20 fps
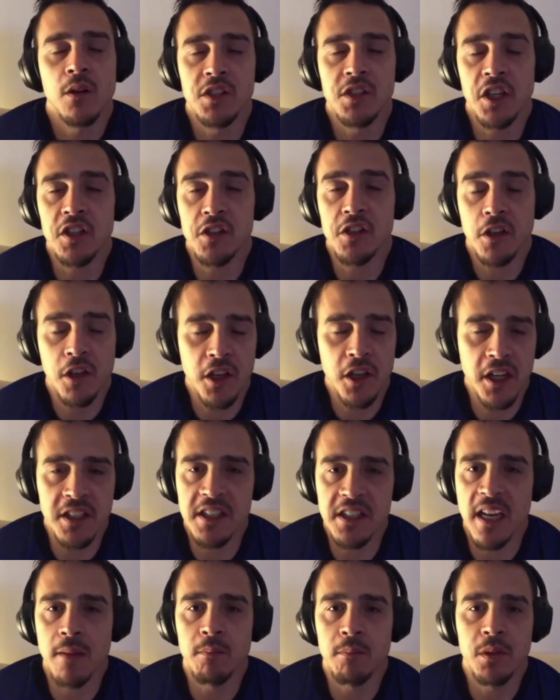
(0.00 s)
it was a good
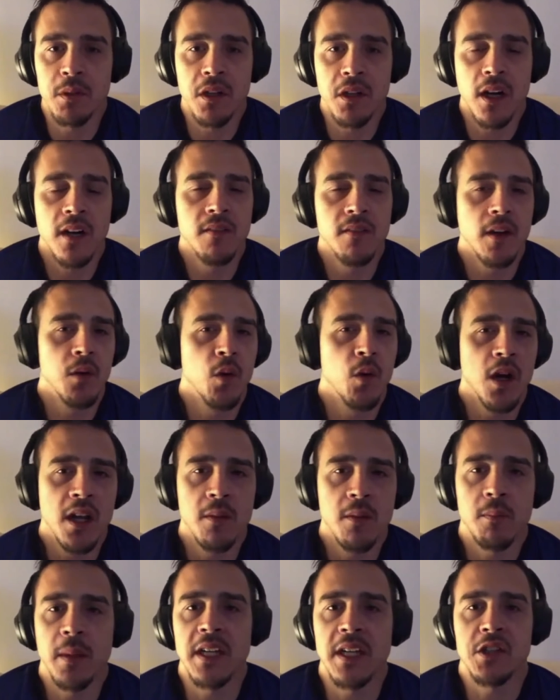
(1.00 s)
example of, I
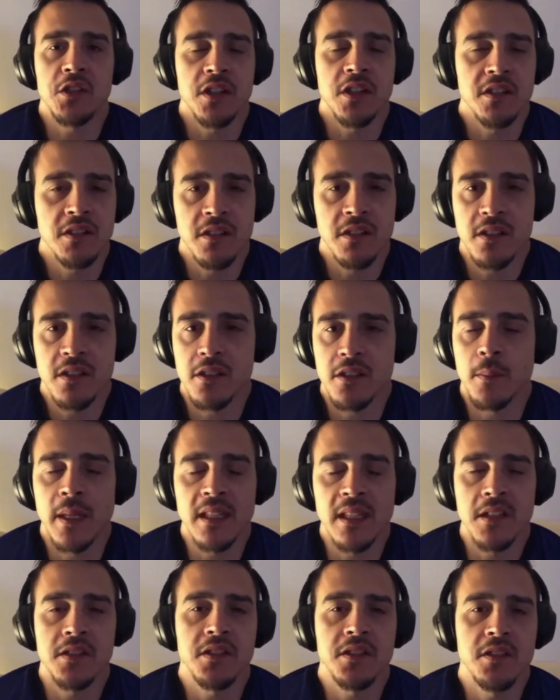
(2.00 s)
wanted patrons, so my
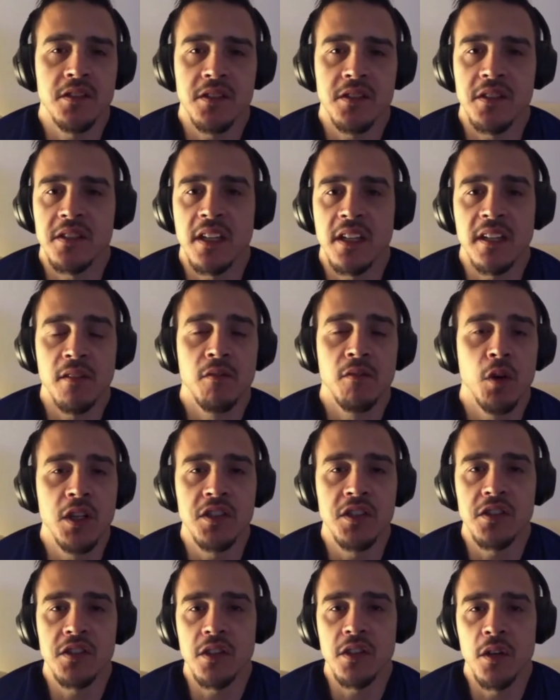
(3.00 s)
listeners, to send in
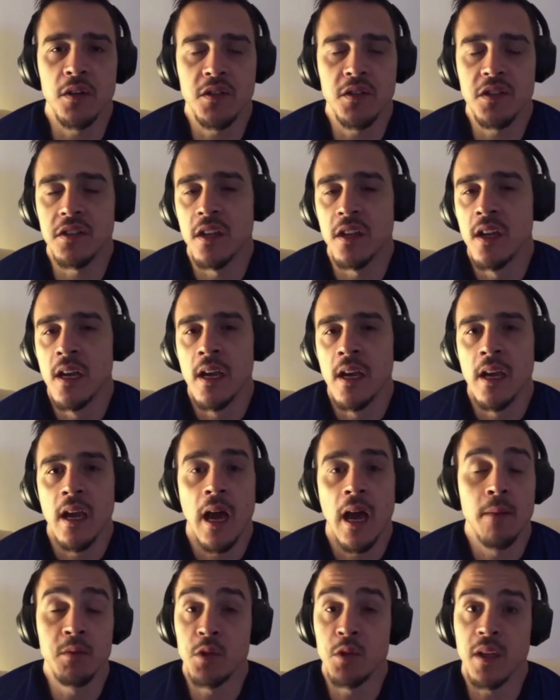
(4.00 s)
voice notes.
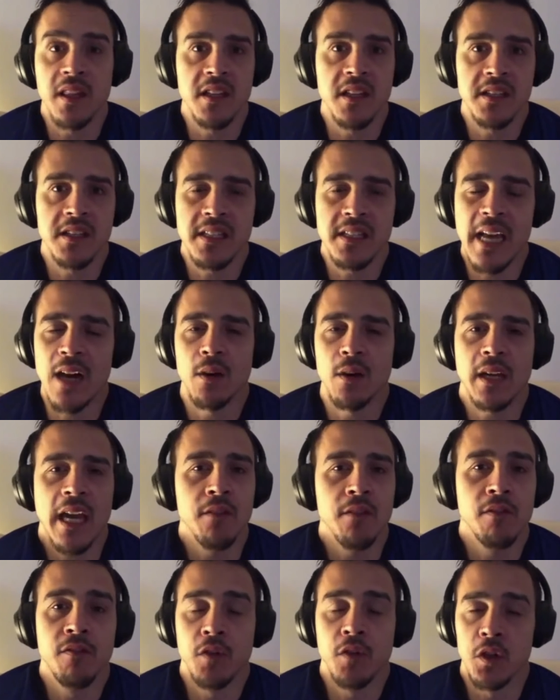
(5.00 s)
I'm doing this now
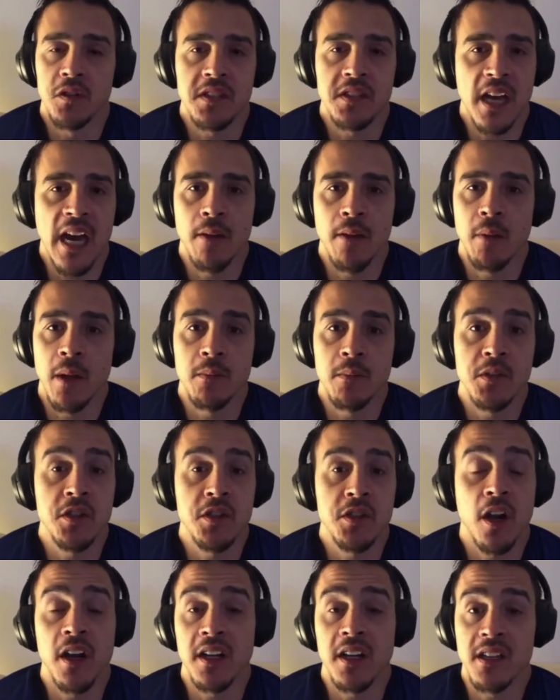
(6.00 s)
again full time, and I'm
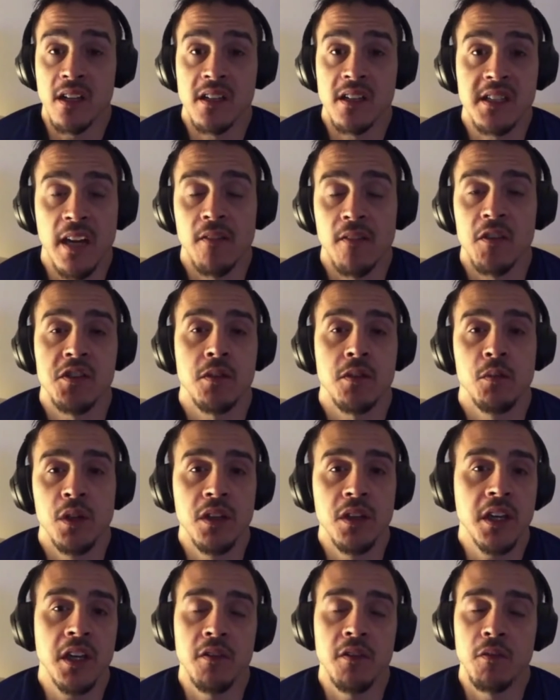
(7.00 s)
starting to discover some
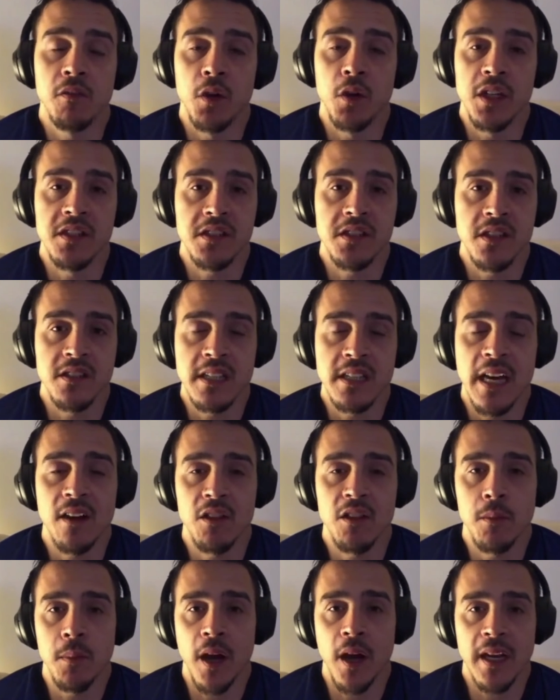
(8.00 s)
really good voices now
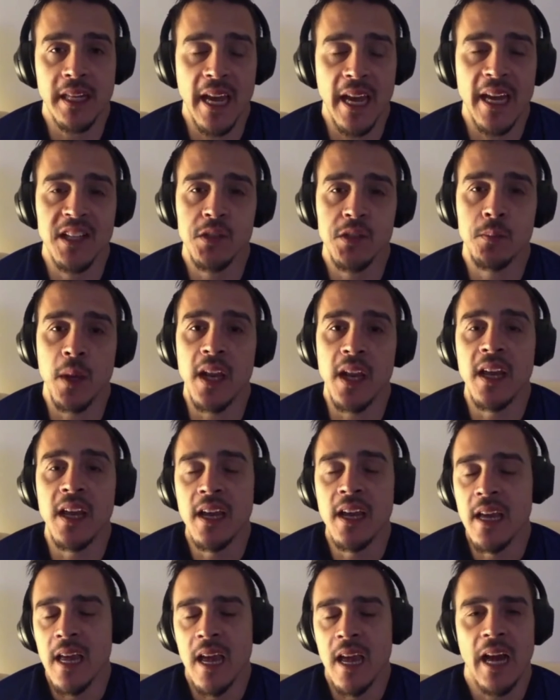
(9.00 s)
on the podcast. But
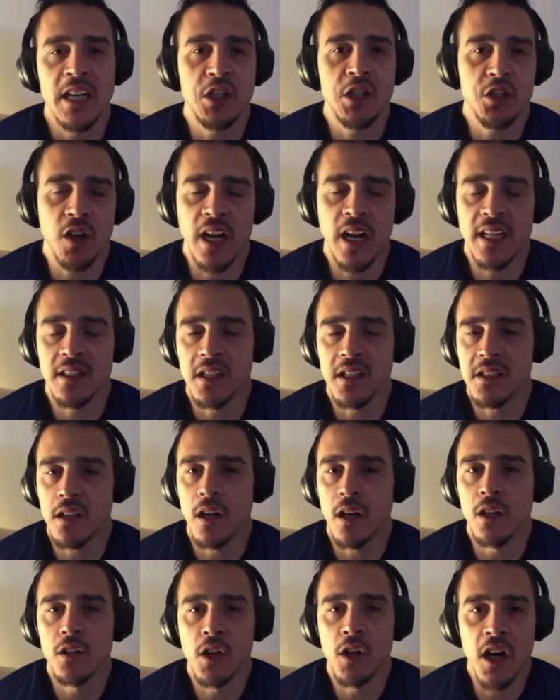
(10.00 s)
I tried this
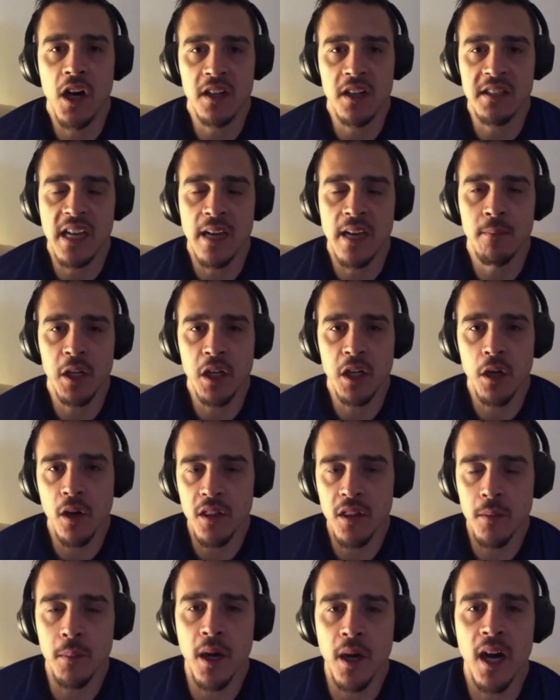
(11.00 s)
a long time ago
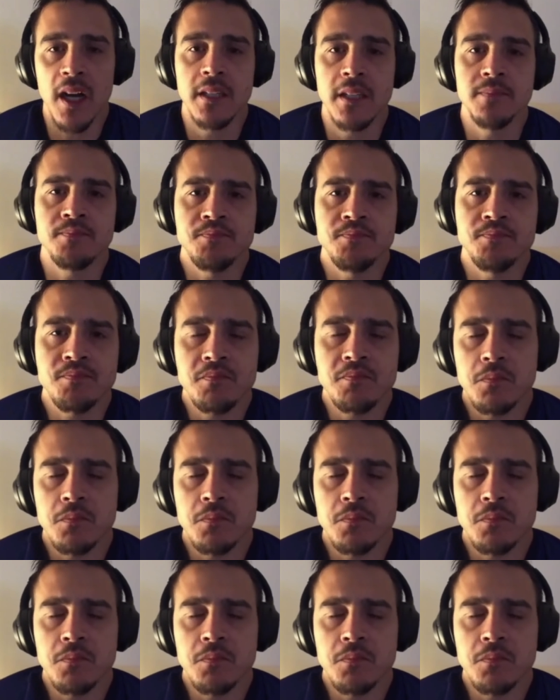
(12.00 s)
on the pod, and